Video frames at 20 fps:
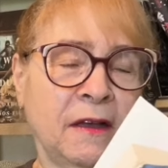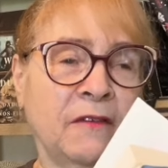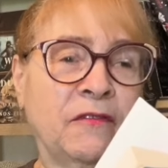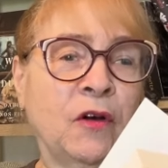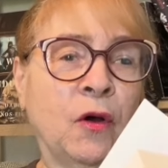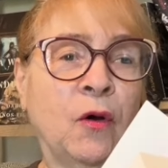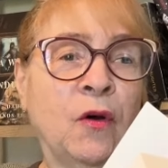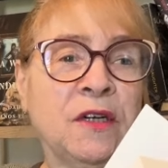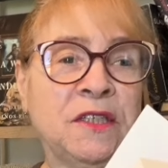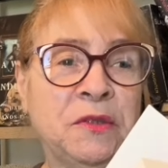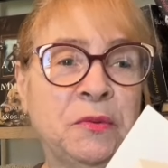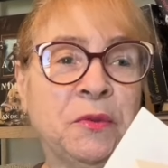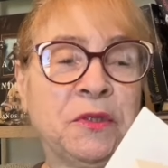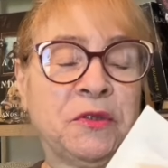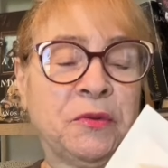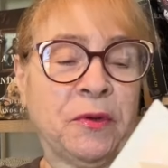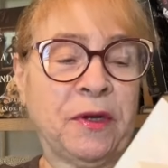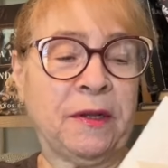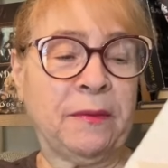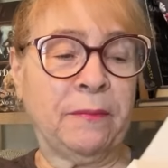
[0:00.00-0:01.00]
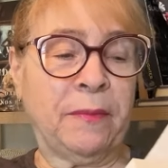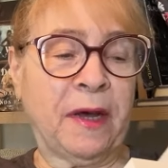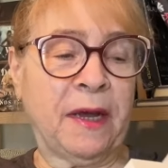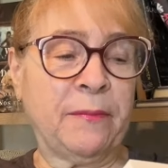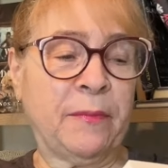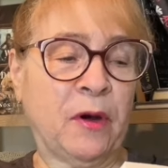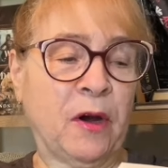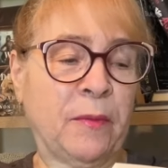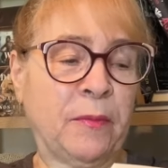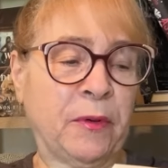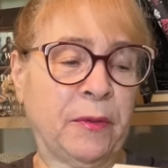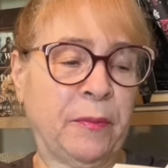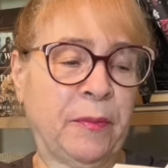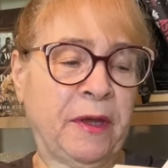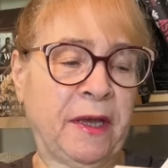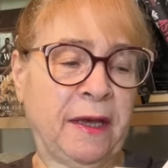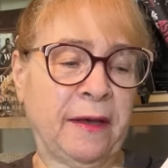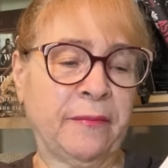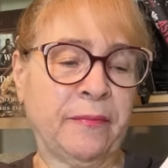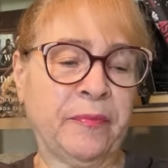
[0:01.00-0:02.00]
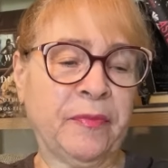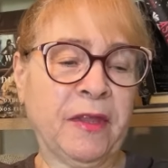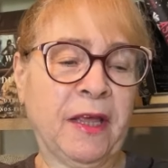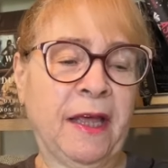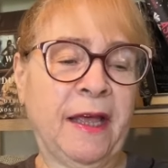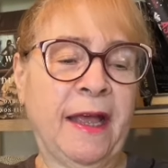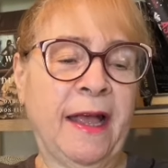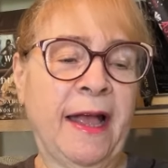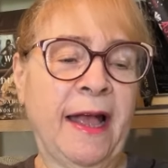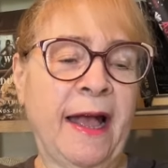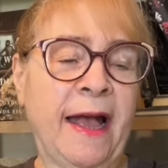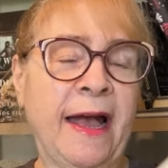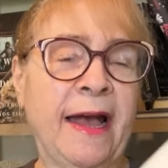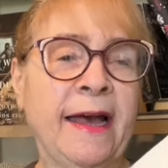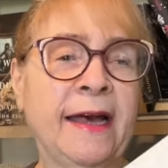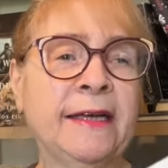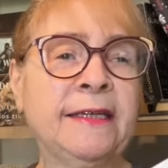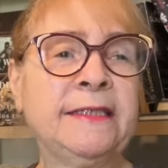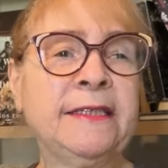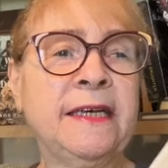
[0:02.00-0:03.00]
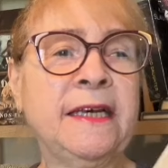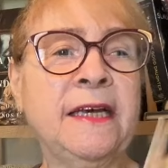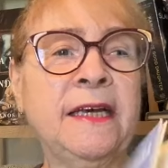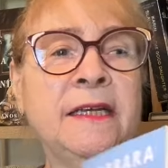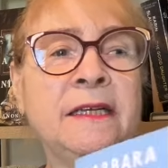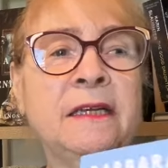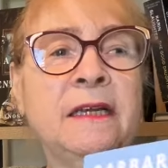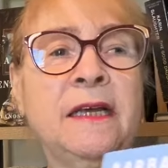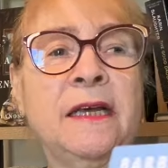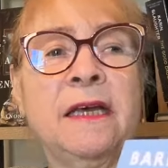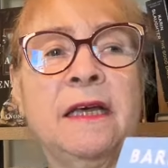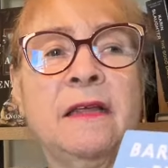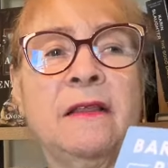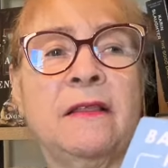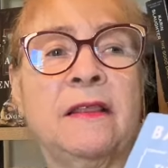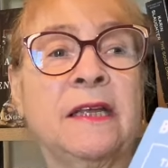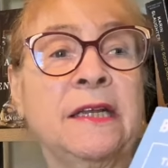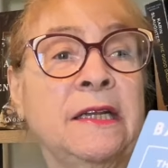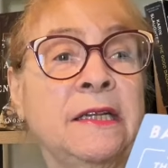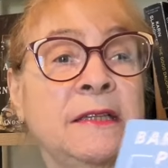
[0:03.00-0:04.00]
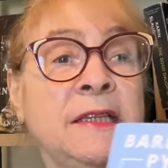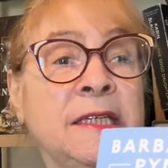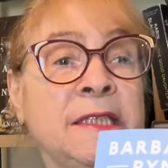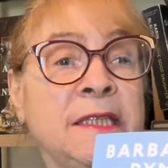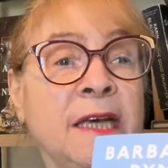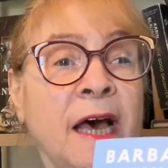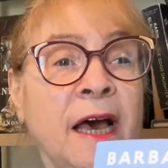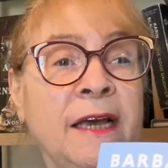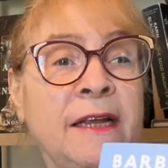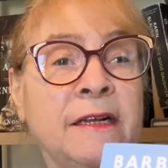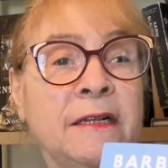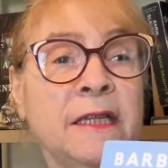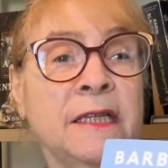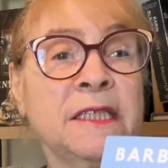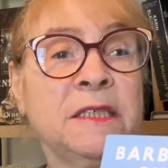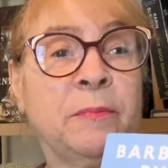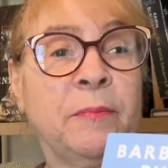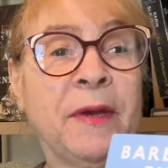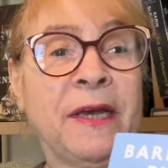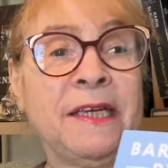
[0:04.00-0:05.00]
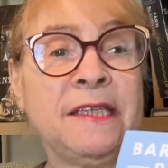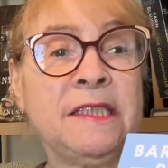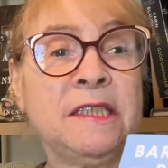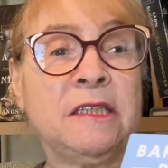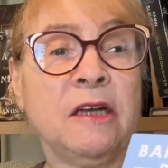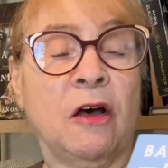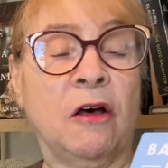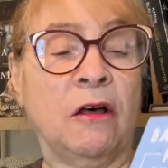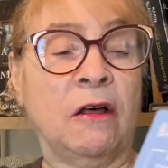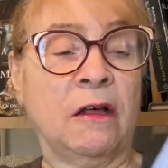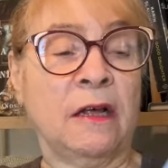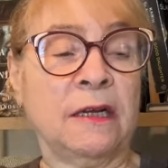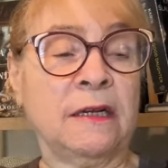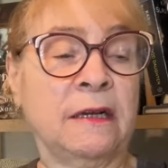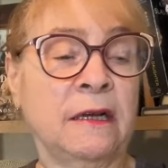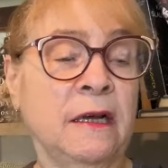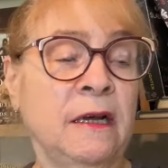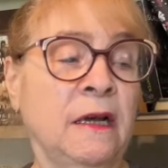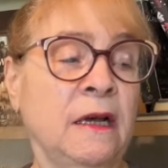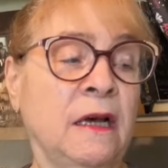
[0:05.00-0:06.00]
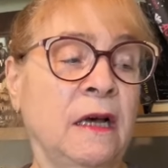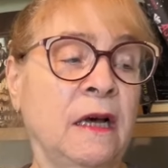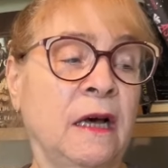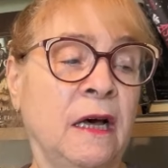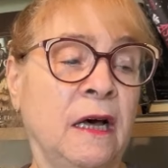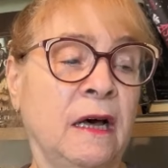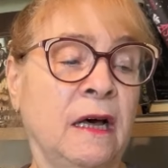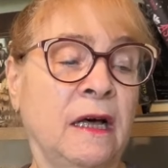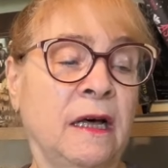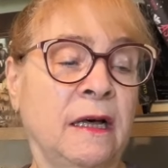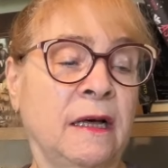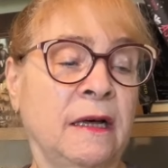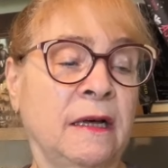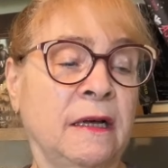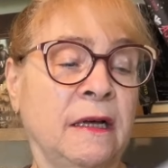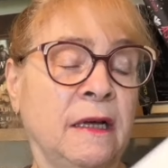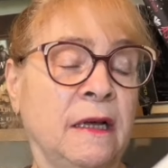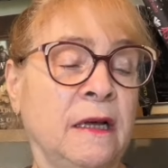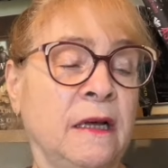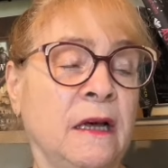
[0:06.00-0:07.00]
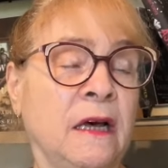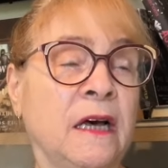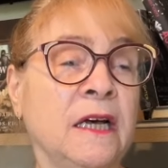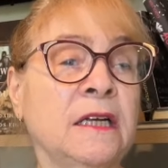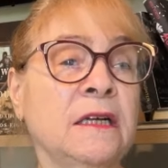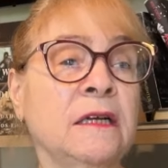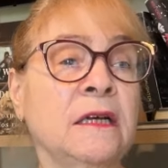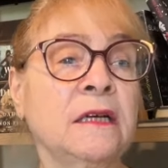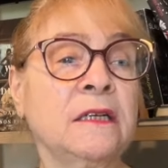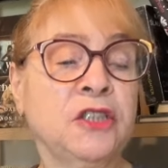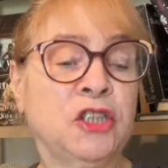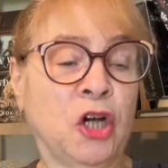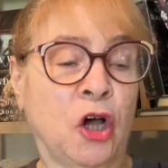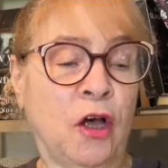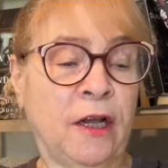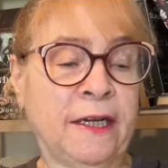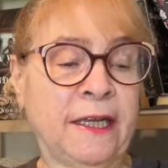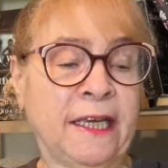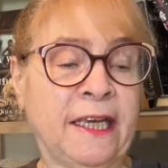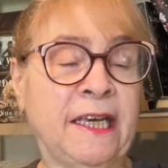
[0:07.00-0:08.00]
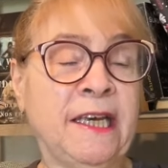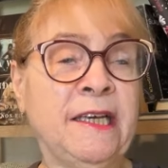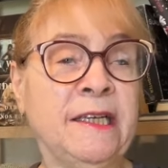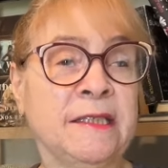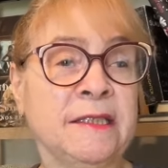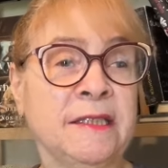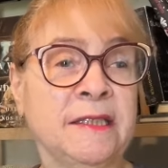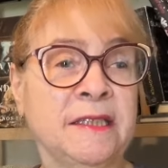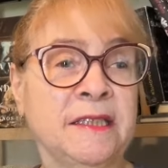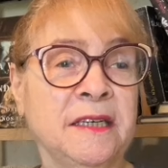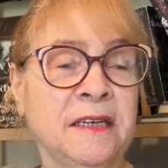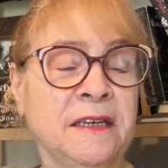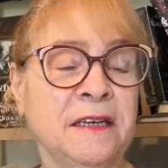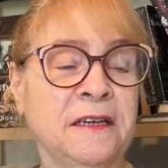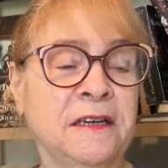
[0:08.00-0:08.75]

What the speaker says: course, was written by Barbara Pym. And the title is based on a John Keats